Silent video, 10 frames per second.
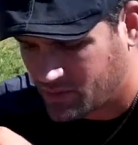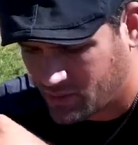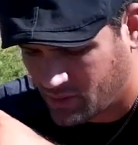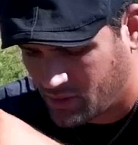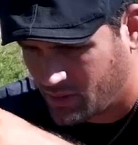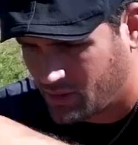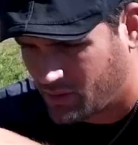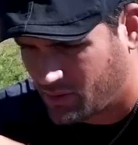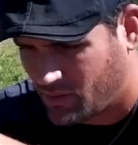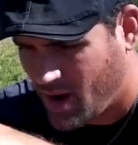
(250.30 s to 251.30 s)
your
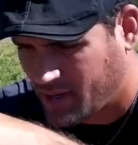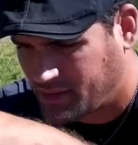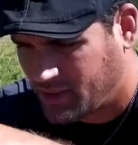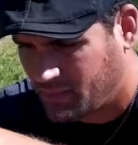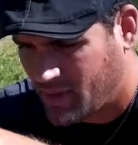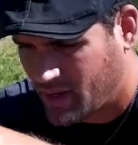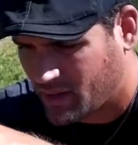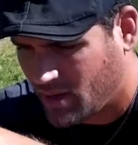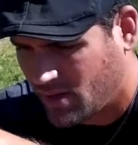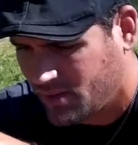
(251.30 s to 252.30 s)
rod tip
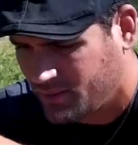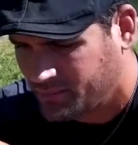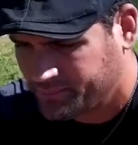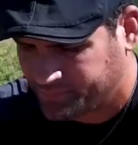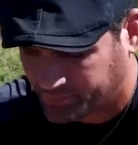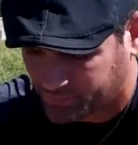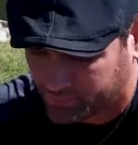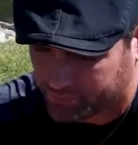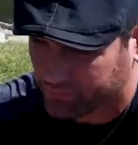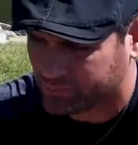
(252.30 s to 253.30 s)
back on,
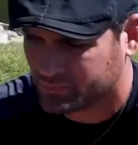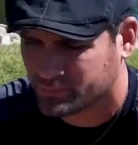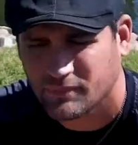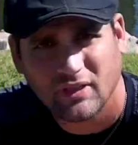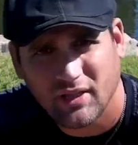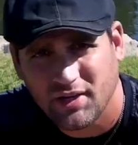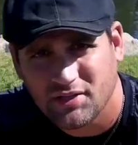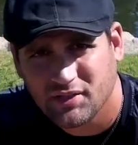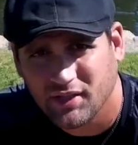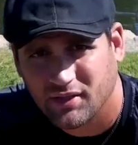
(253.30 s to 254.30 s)
let
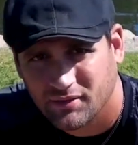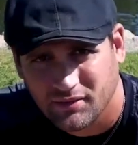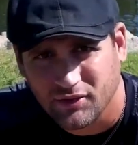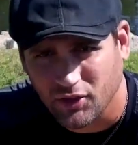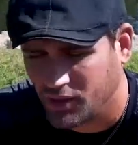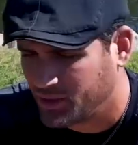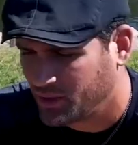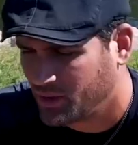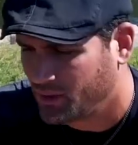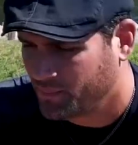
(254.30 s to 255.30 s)
it sit, you're good
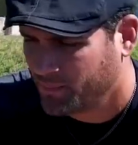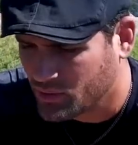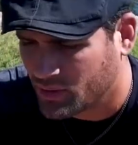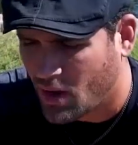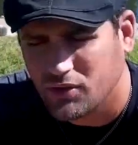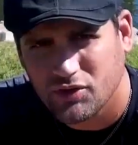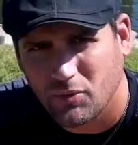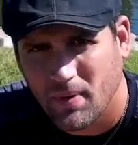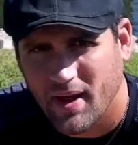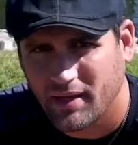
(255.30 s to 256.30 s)
to go. You can
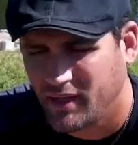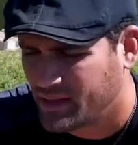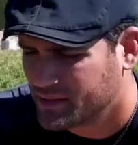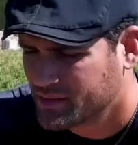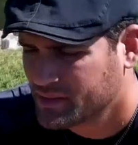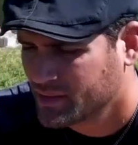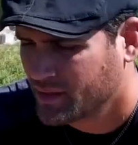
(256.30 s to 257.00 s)
also buy kits